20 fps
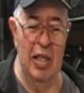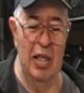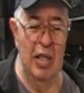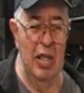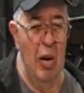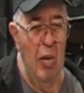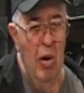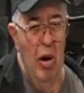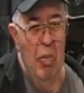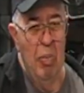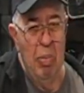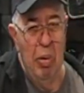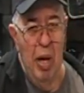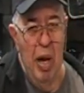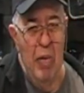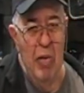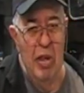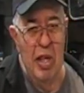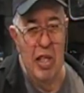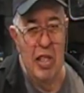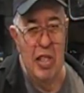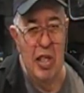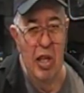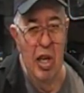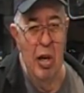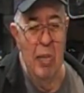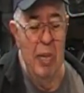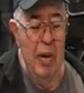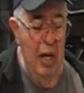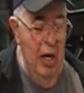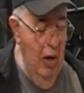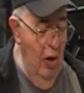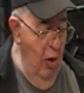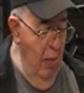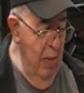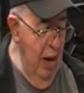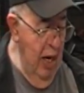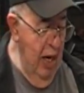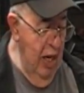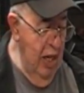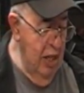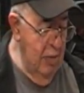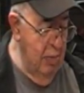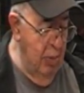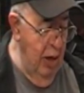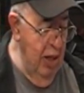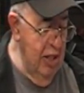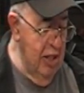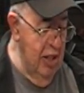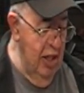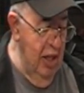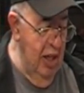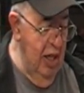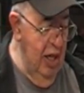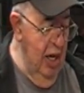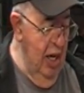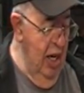So I want to play with this a little bit on making this bracelet.